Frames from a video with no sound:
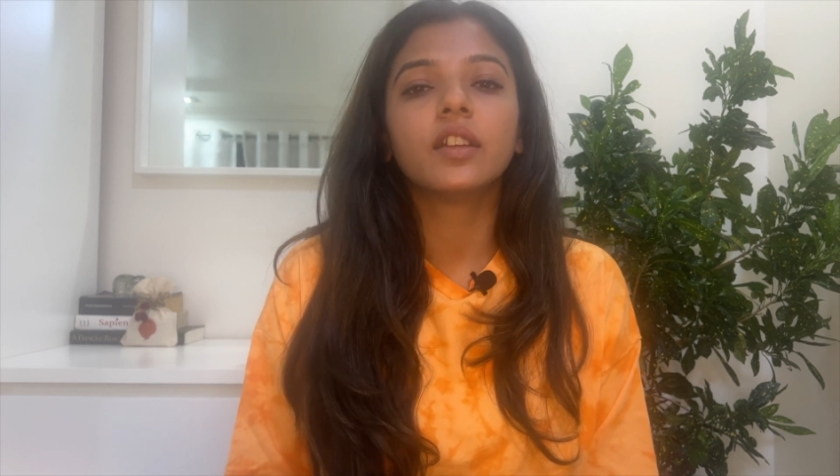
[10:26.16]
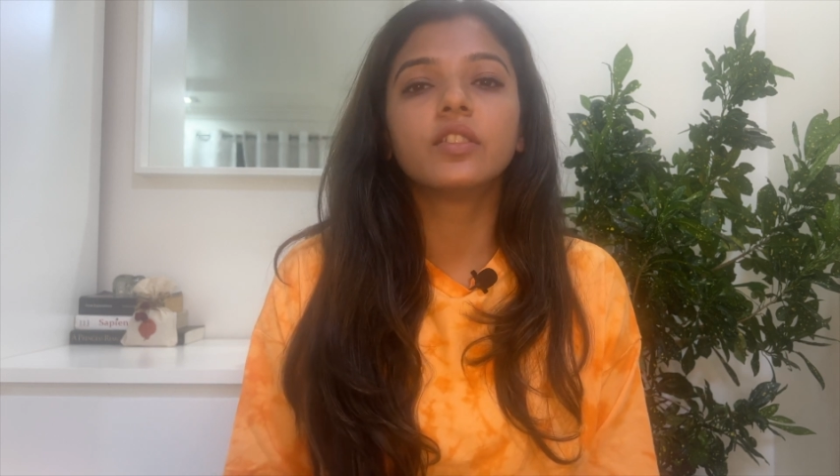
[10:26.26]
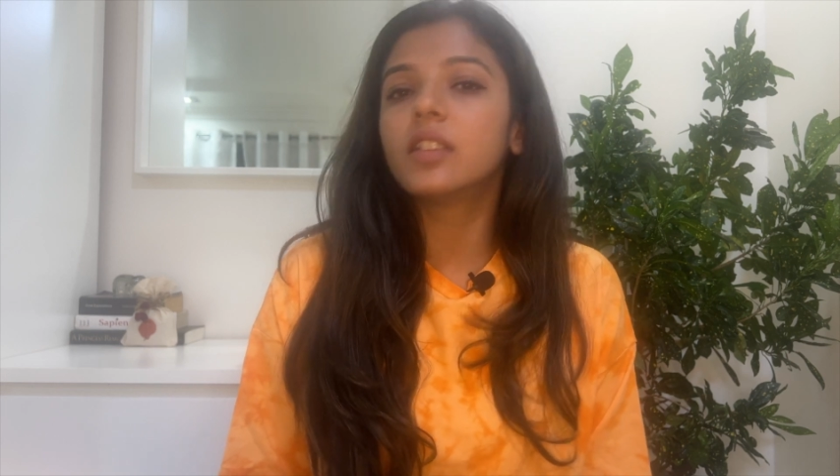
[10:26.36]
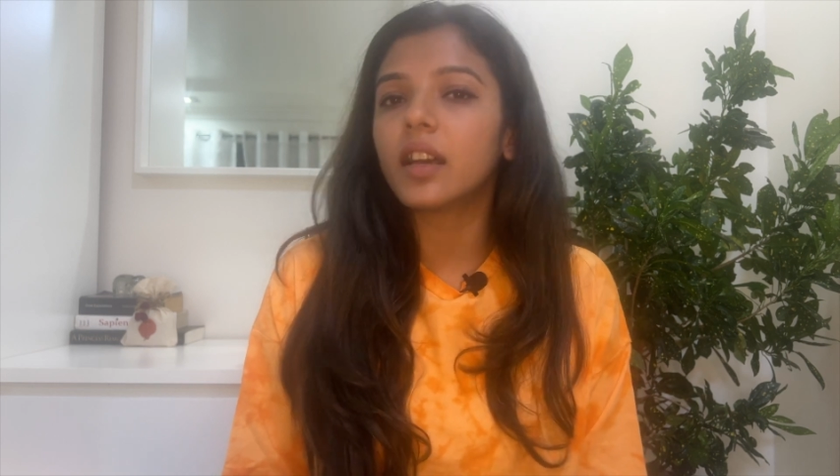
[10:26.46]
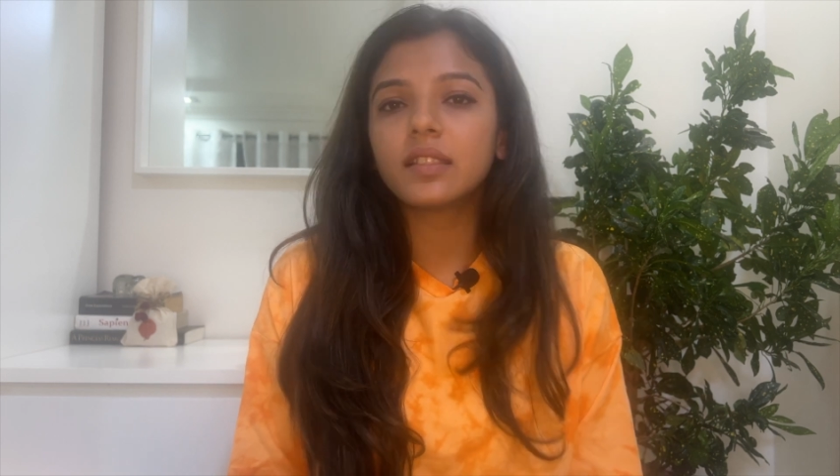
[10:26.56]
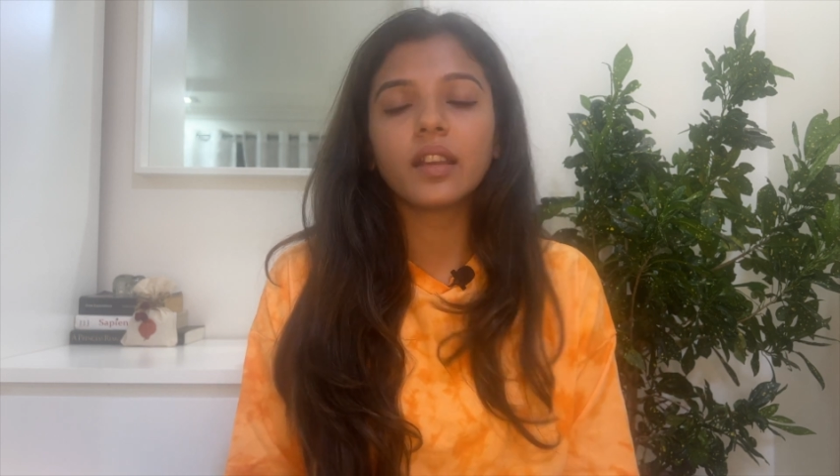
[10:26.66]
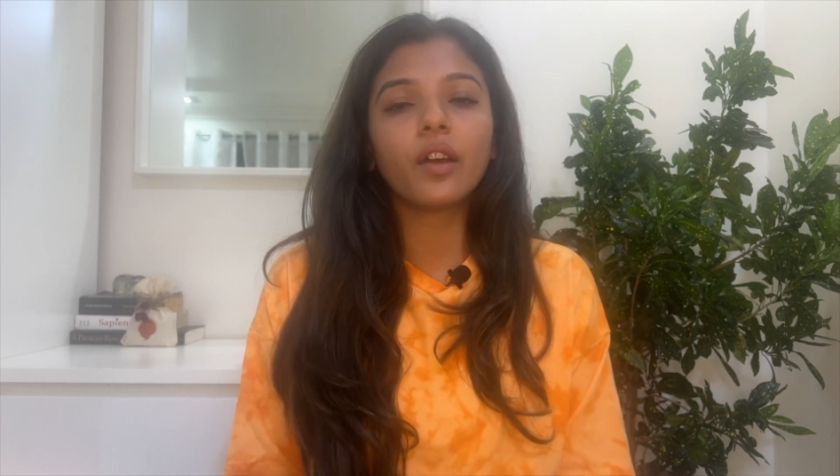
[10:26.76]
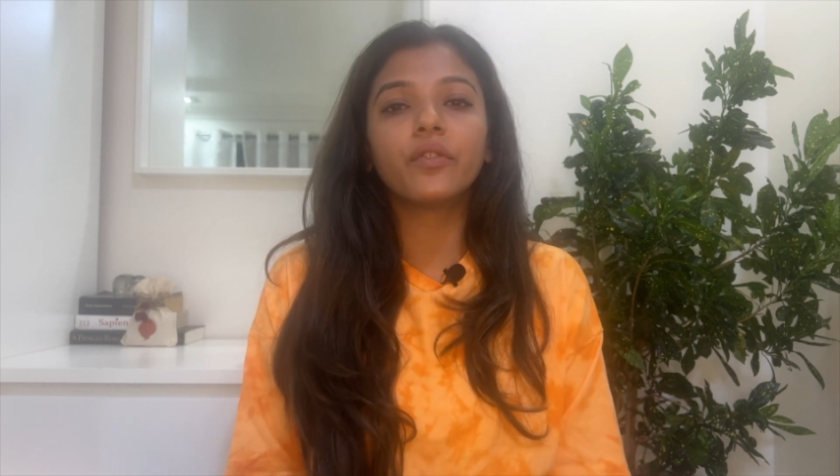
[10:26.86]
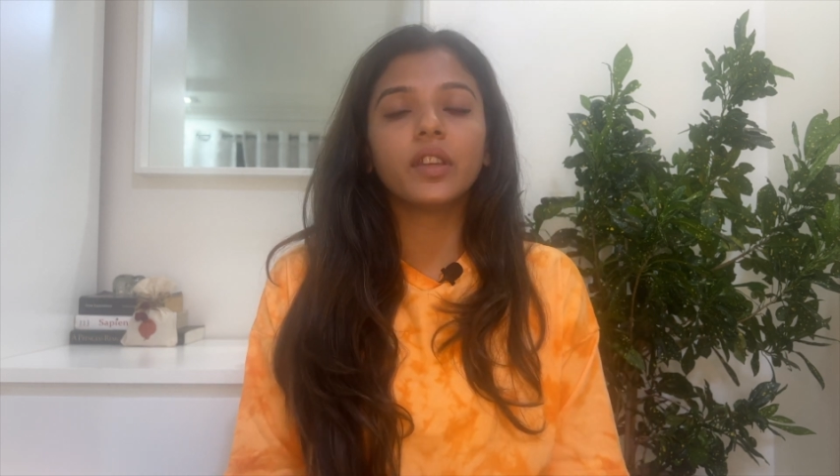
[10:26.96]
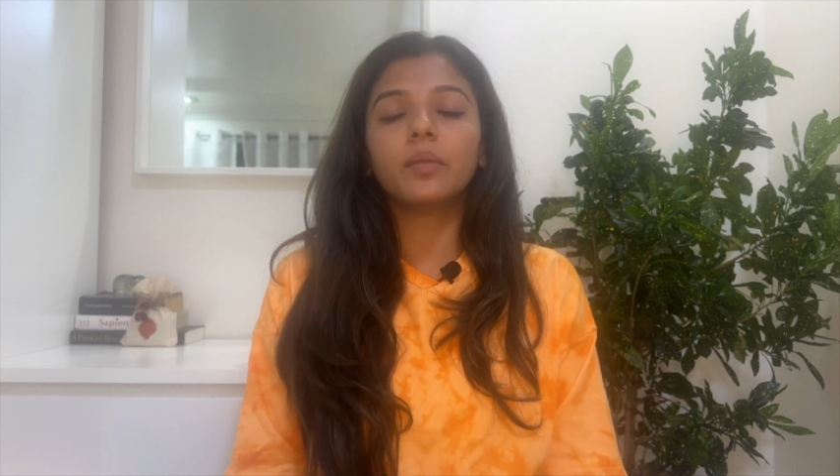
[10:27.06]
Just
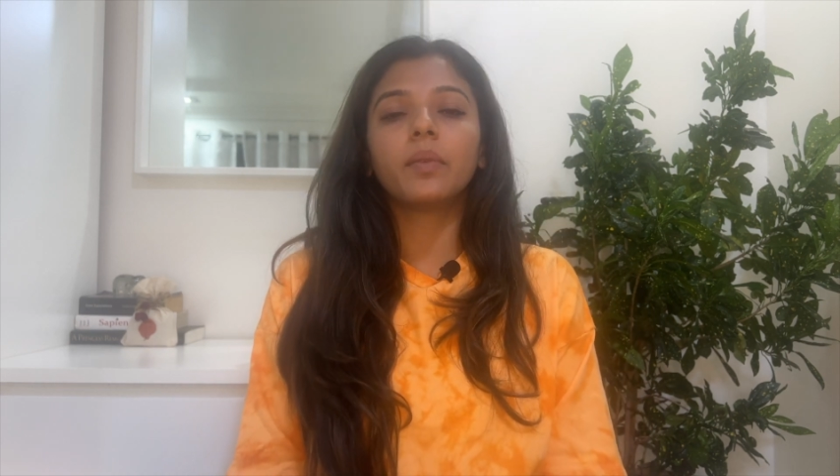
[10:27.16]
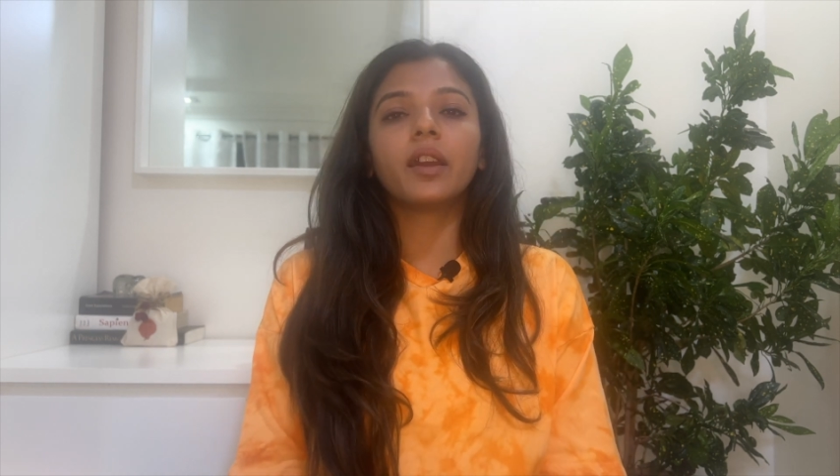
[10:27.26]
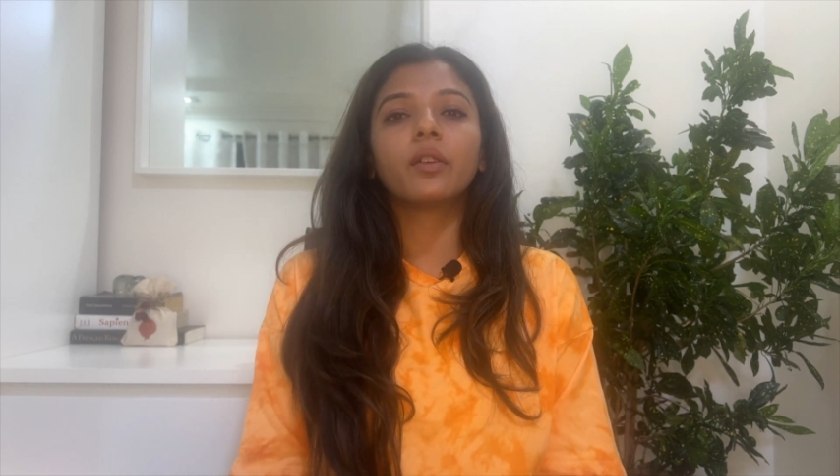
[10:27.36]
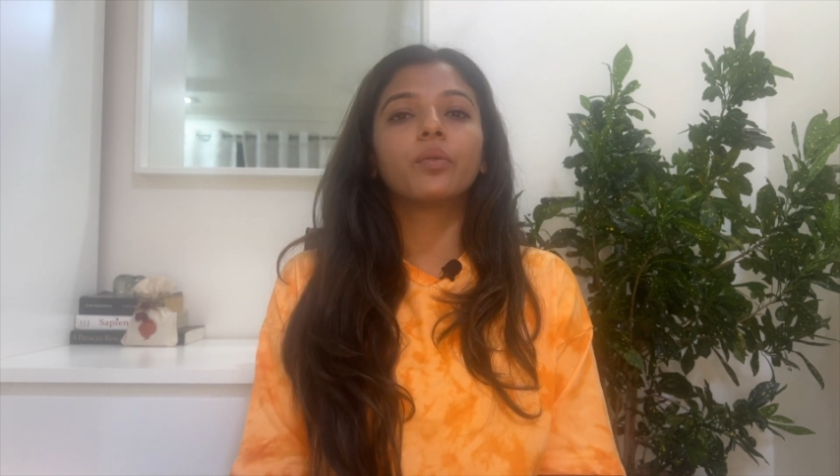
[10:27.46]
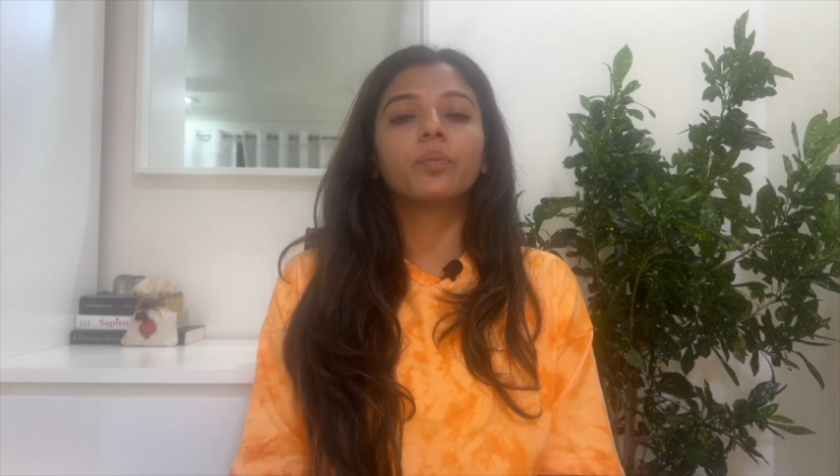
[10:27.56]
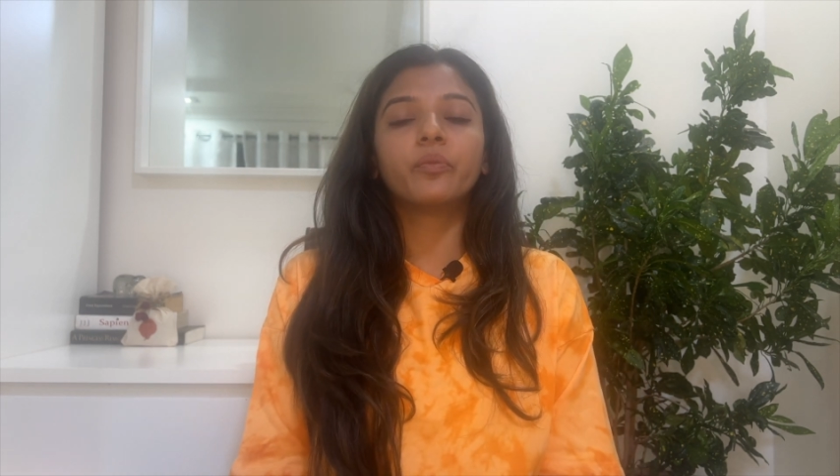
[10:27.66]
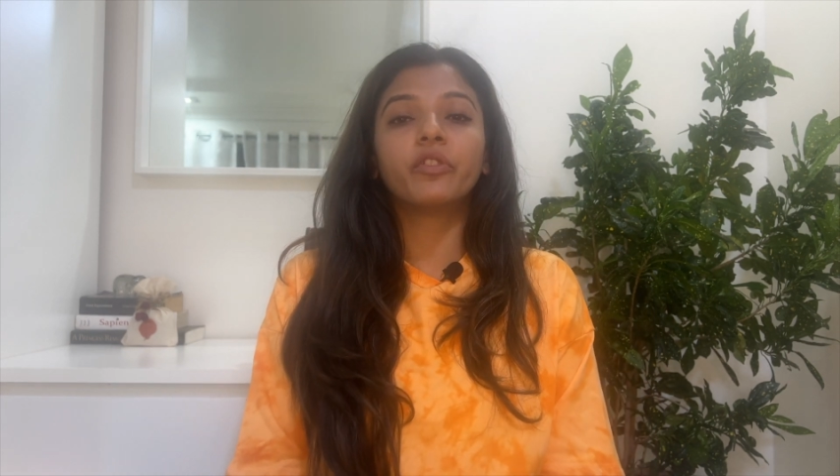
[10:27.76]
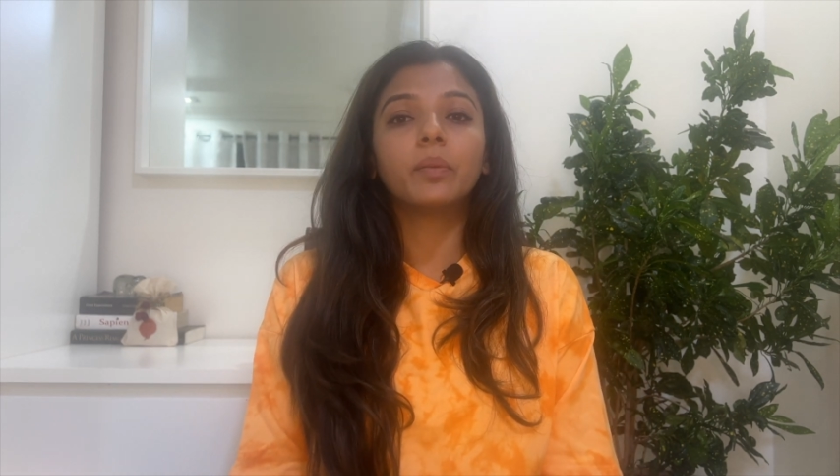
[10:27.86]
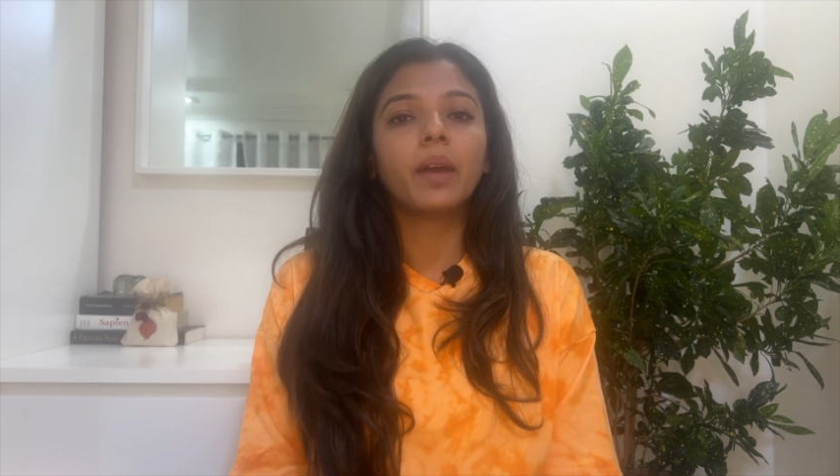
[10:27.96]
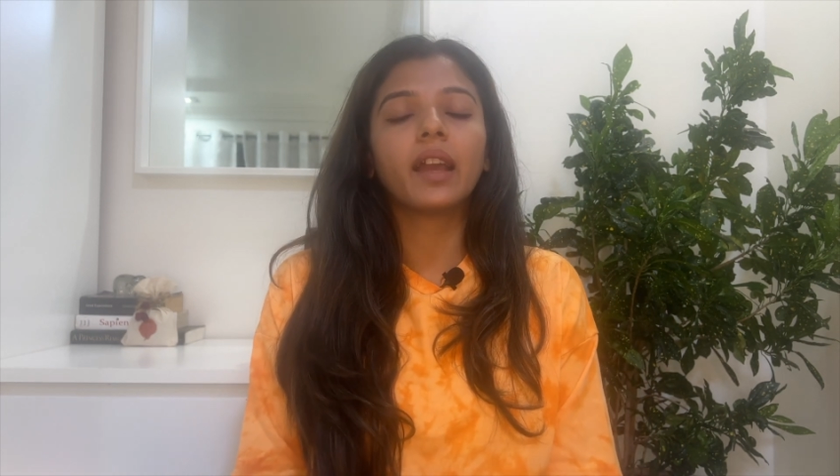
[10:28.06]
their
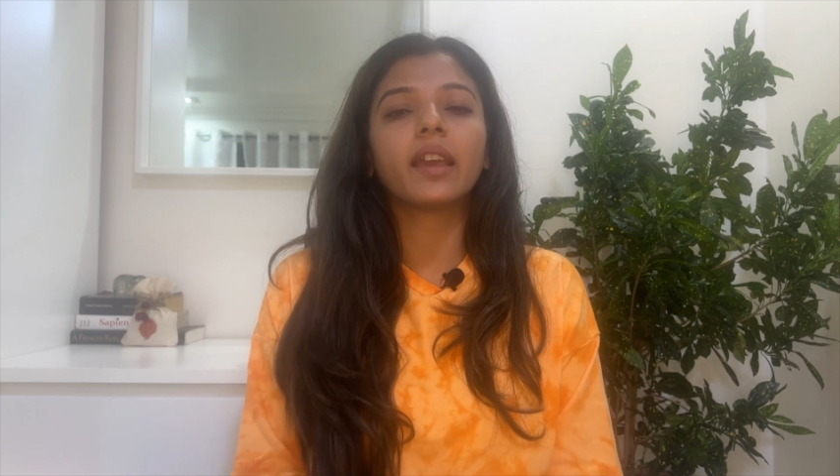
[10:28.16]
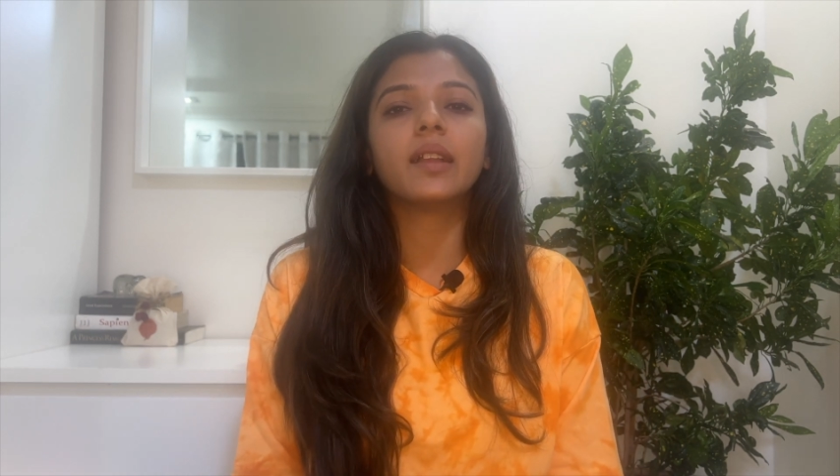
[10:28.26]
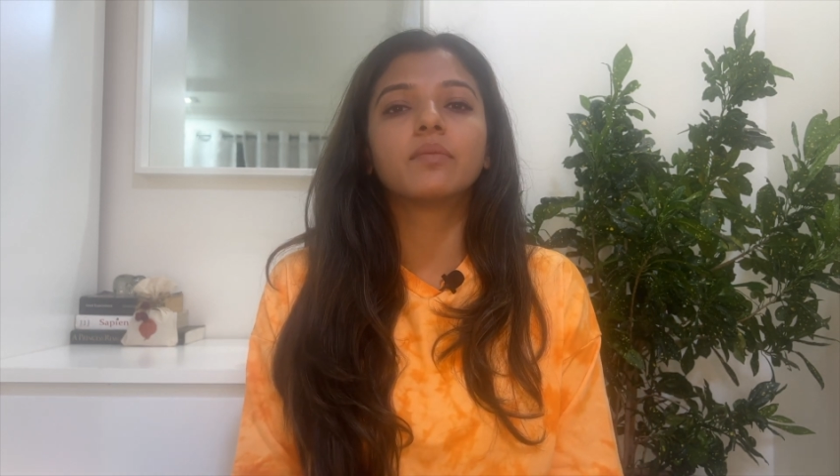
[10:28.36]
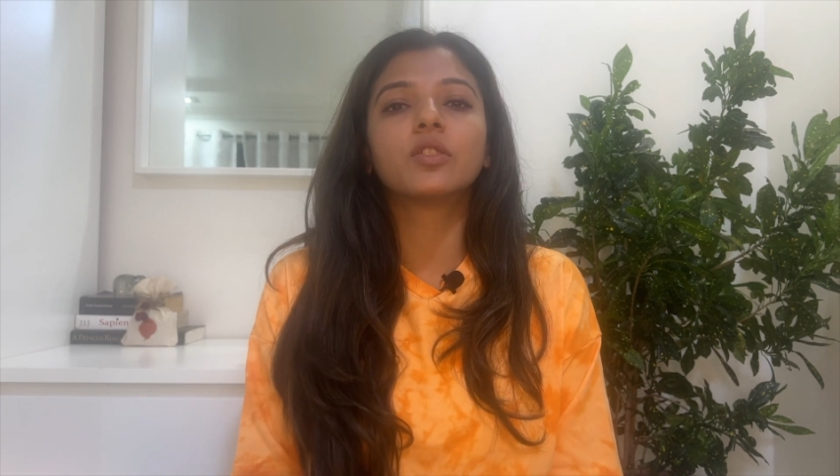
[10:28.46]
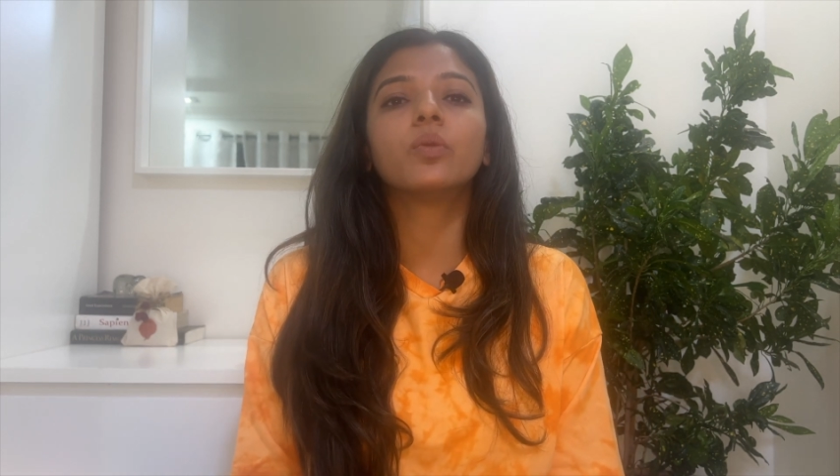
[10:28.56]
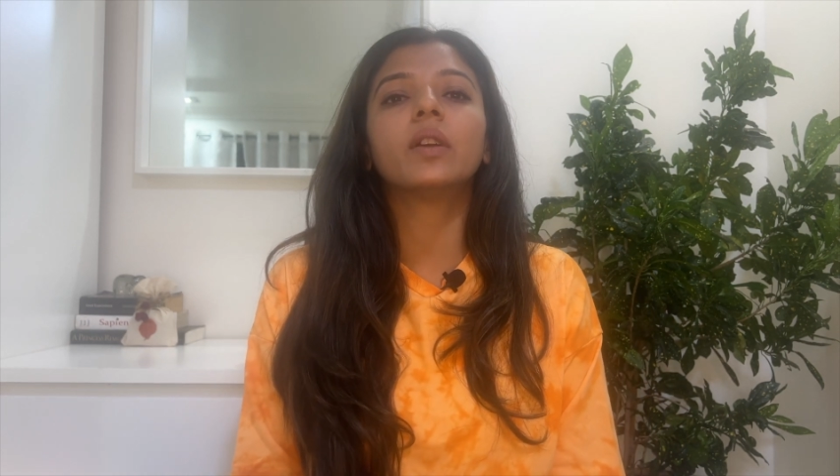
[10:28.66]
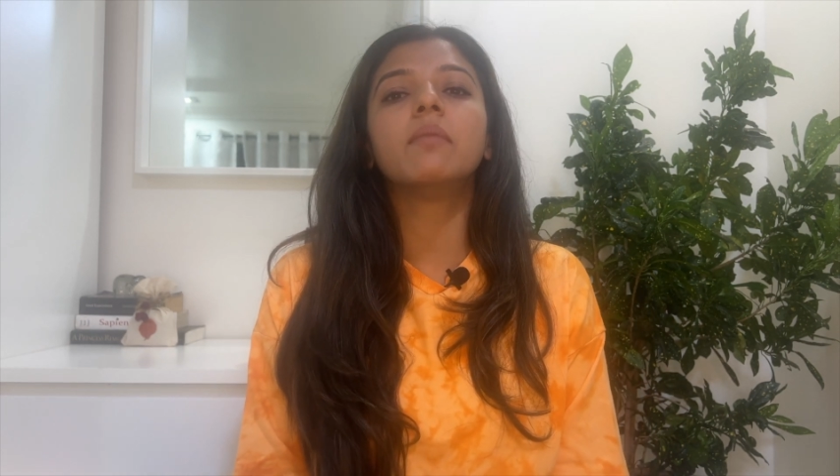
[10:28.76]
feedback helps you